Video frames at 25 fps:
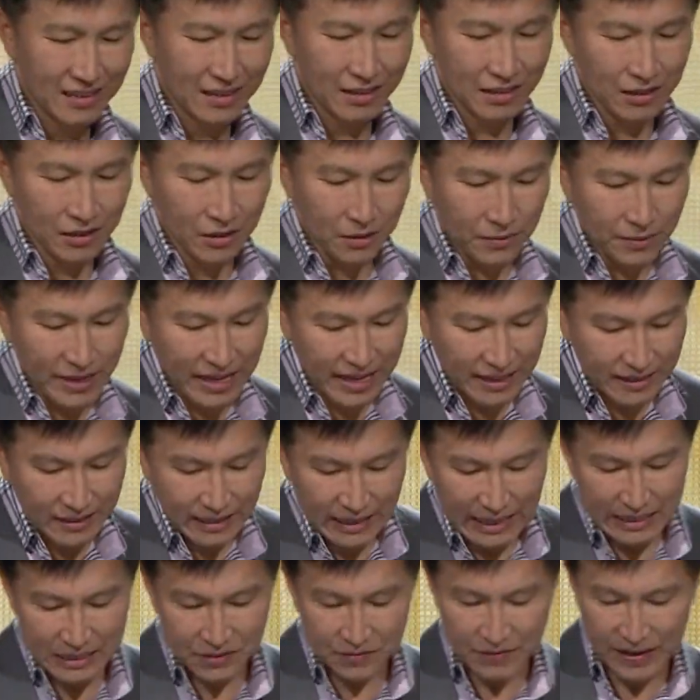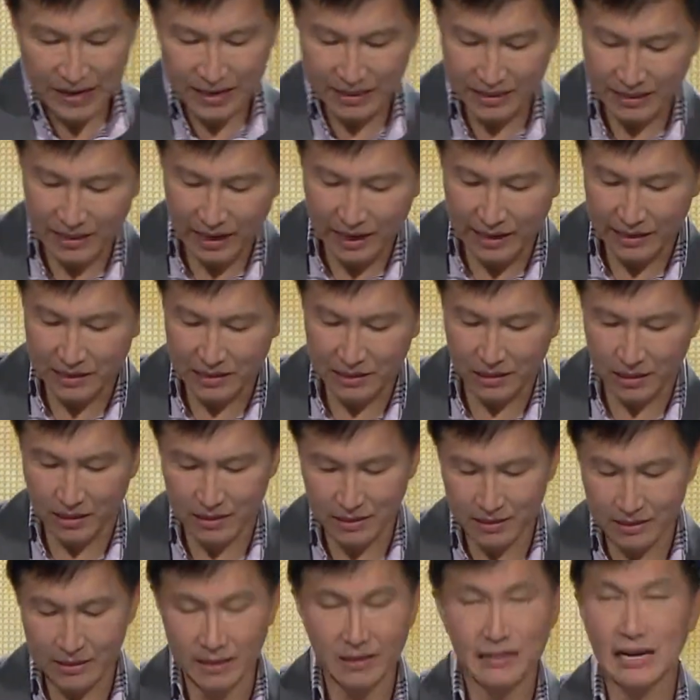You know what? As far as God is
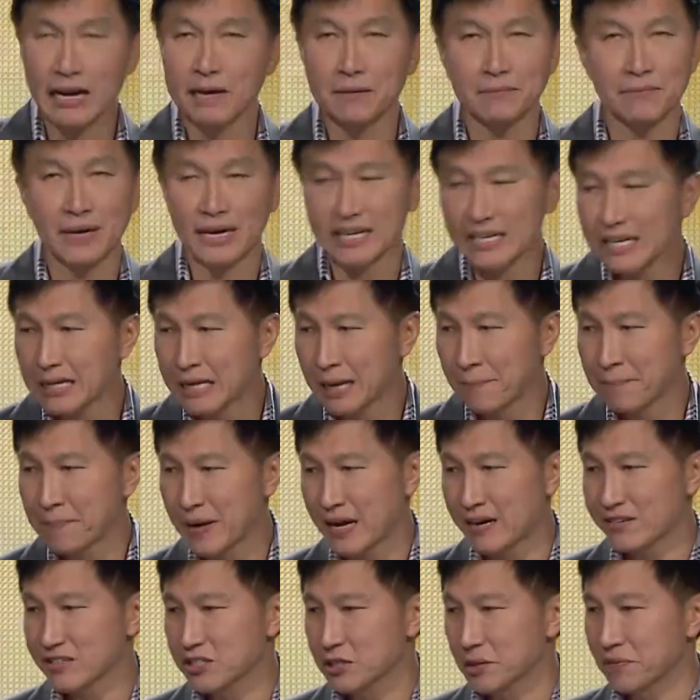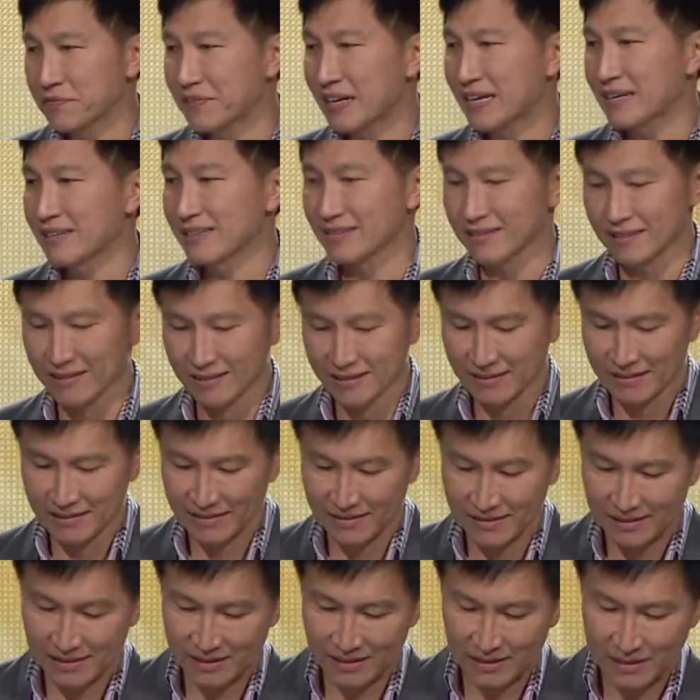concerned, our money can perish with us.
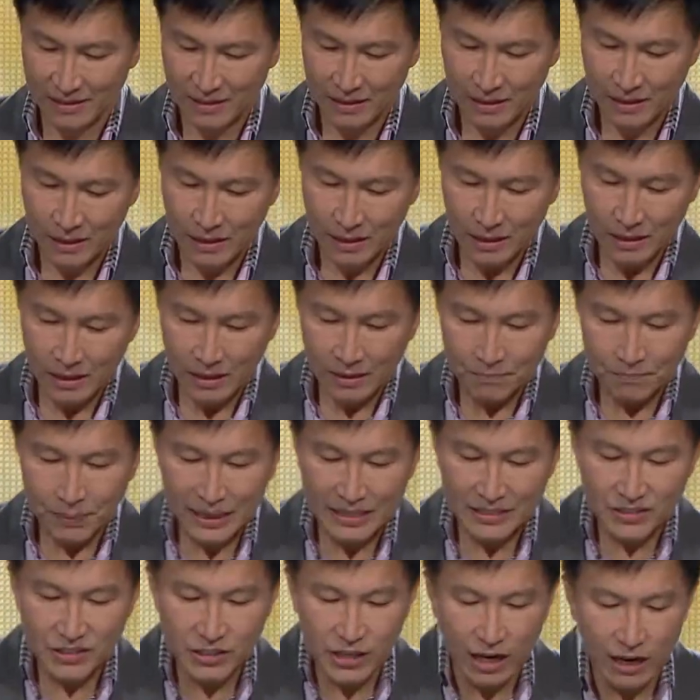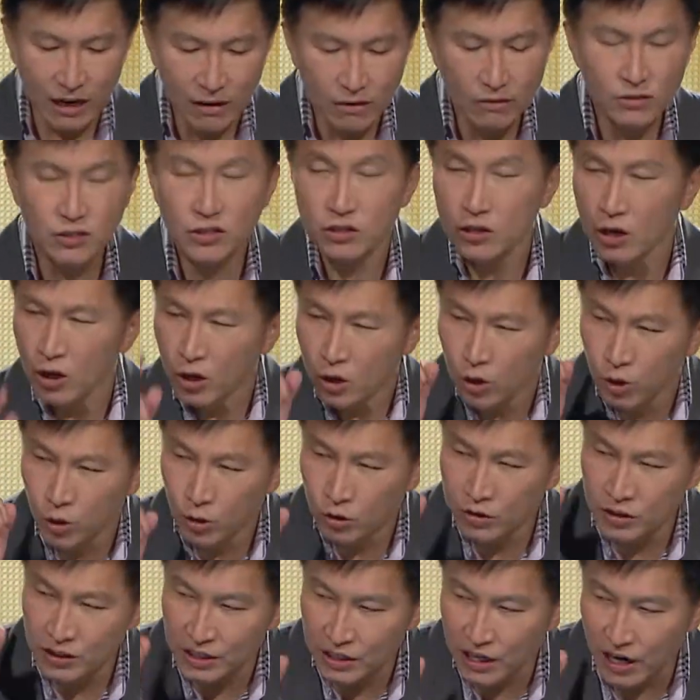But those
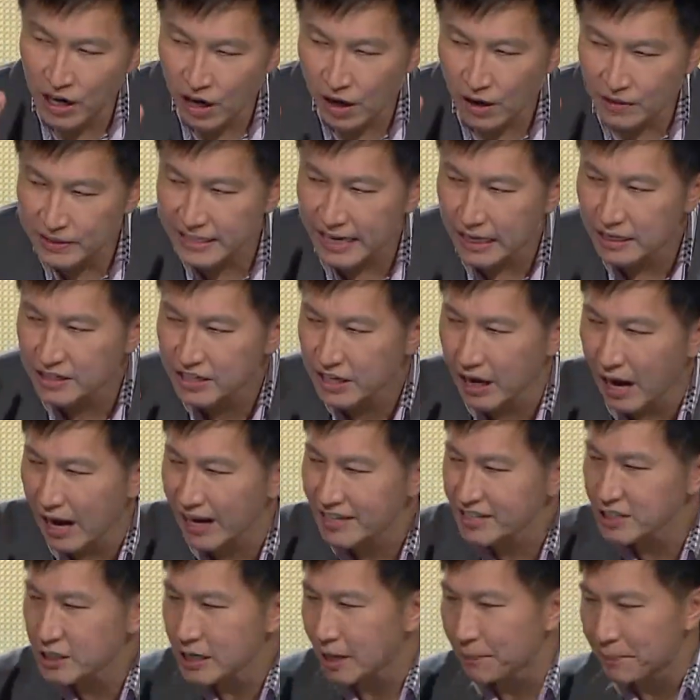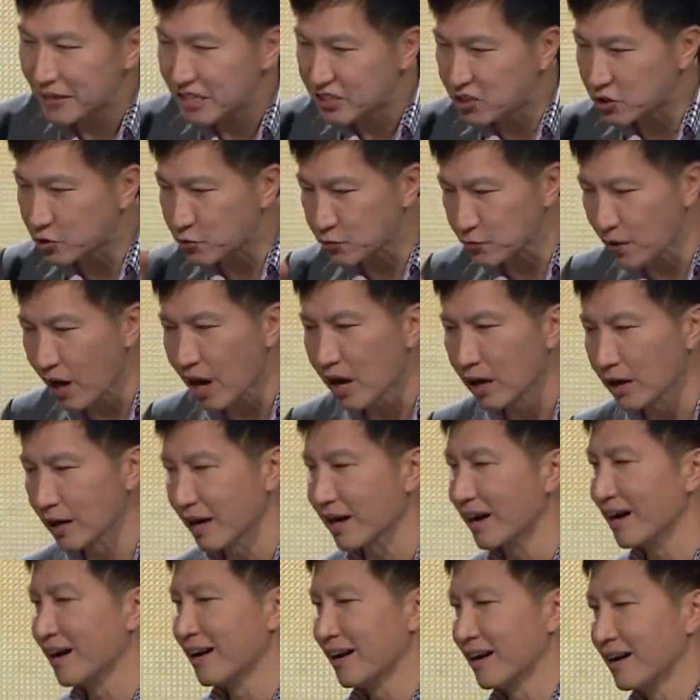who know their God shall be strong.
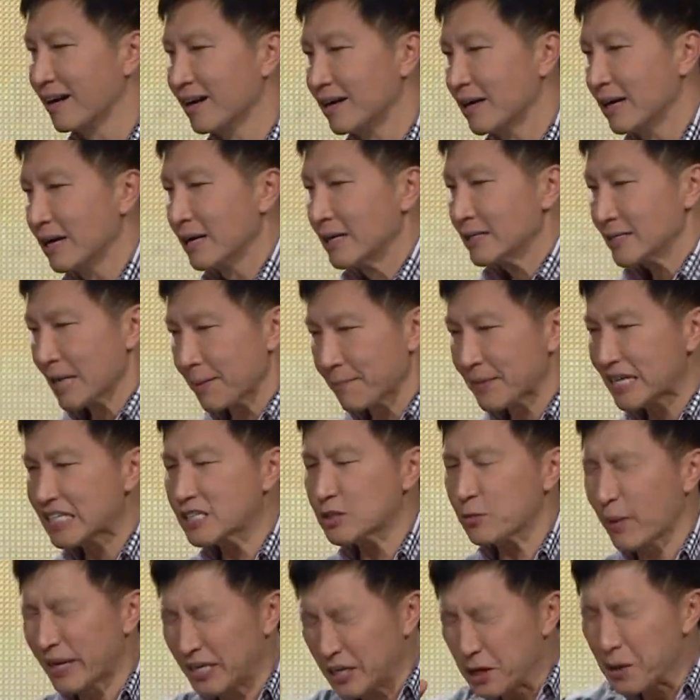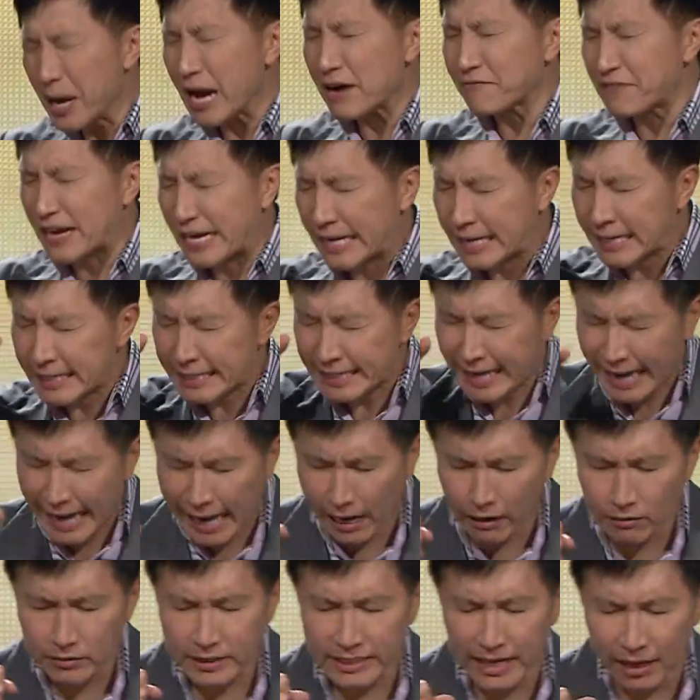That means when you have an
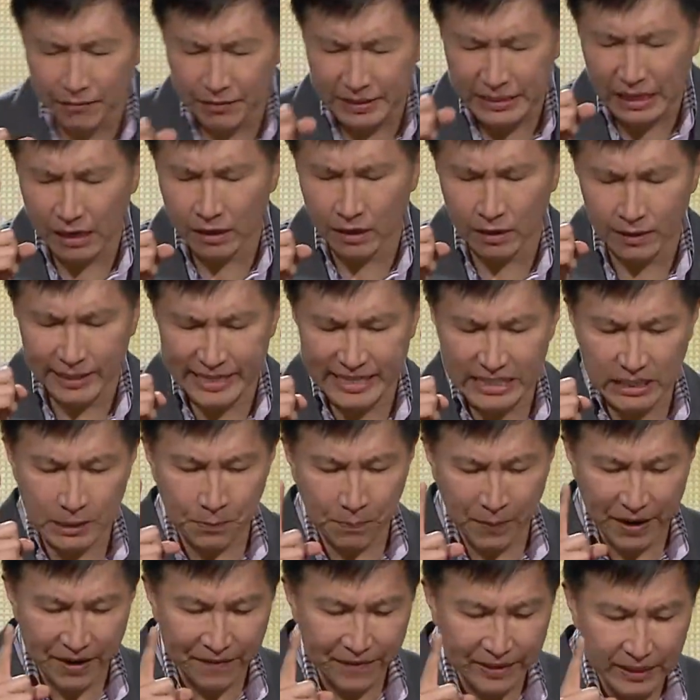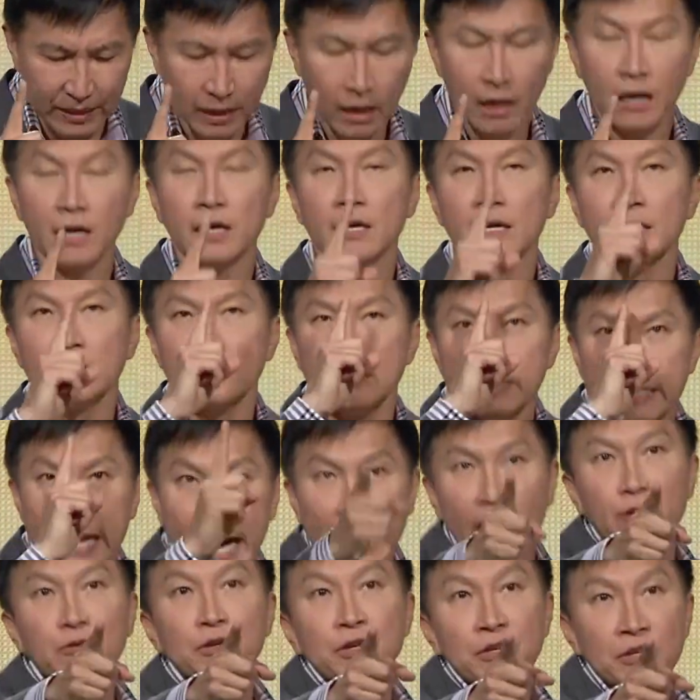encounter with the Holy Spirit,
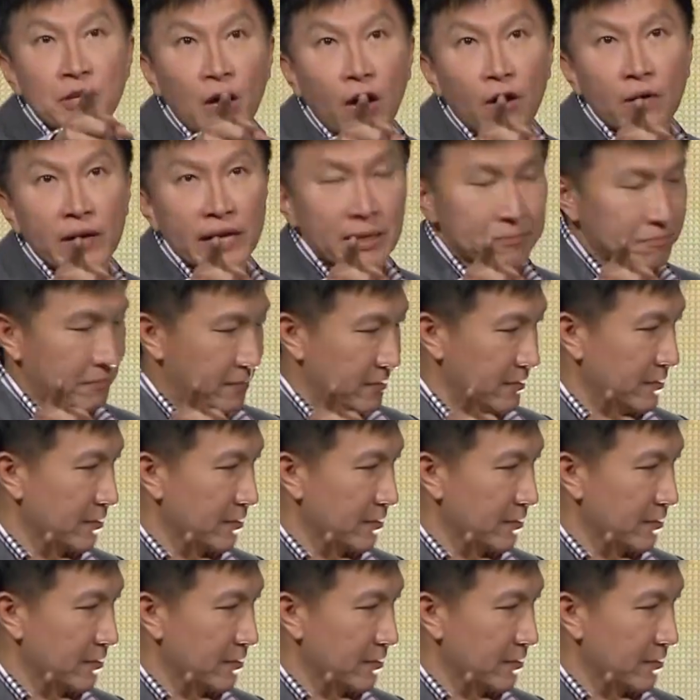now you know Him.